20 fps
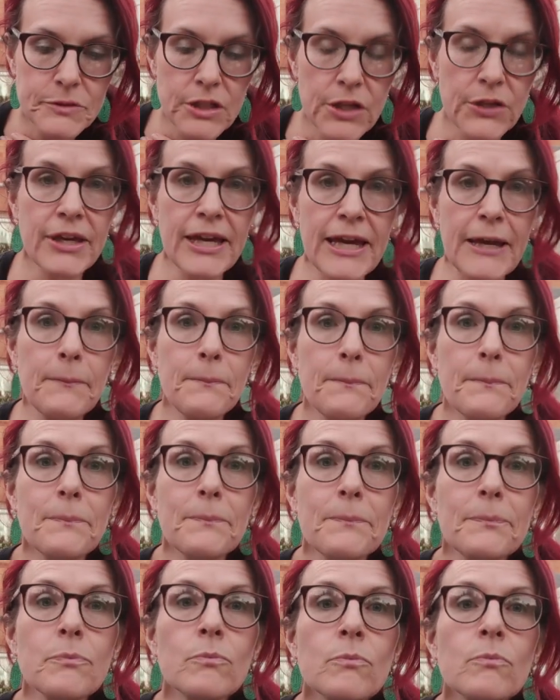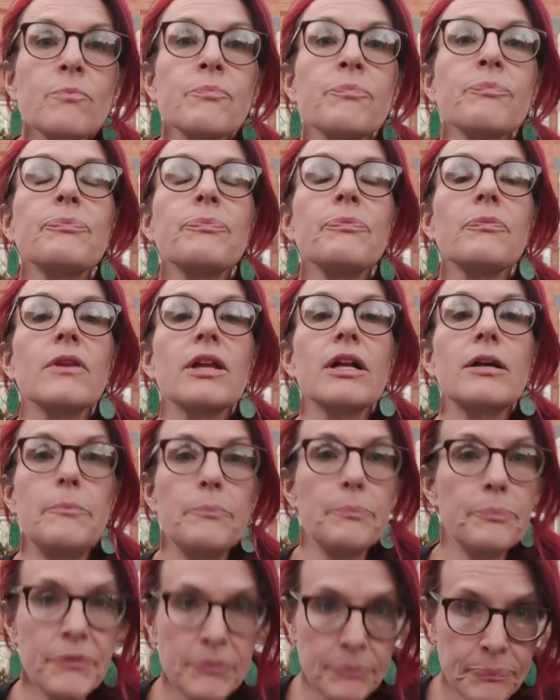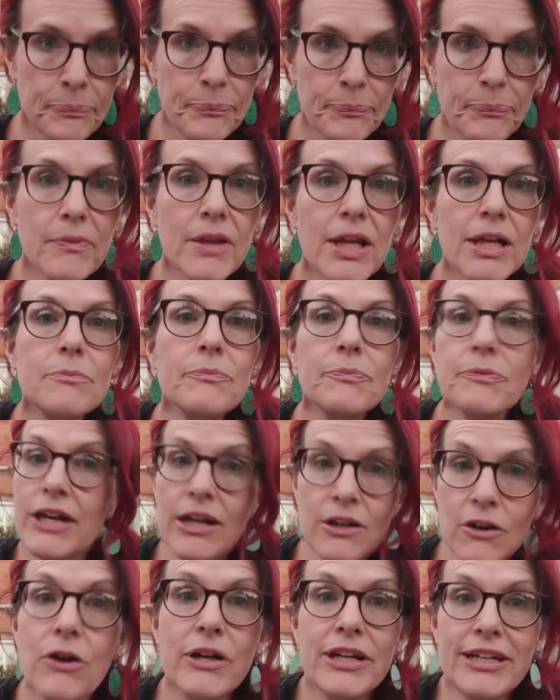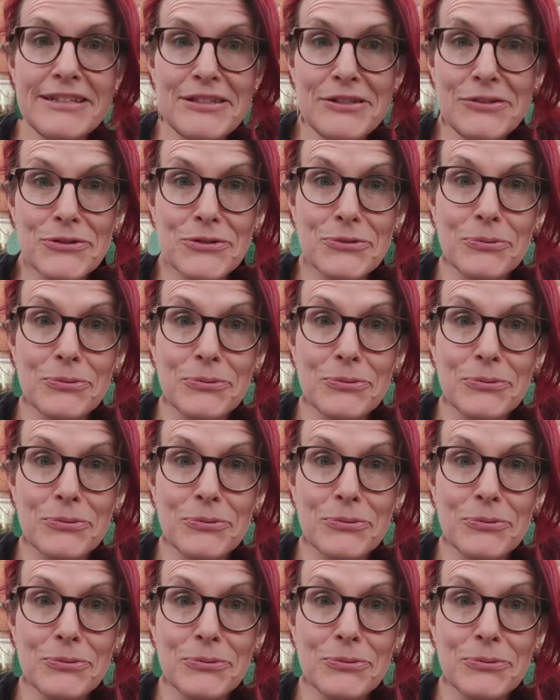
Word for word: okay. Mm. They're not easy to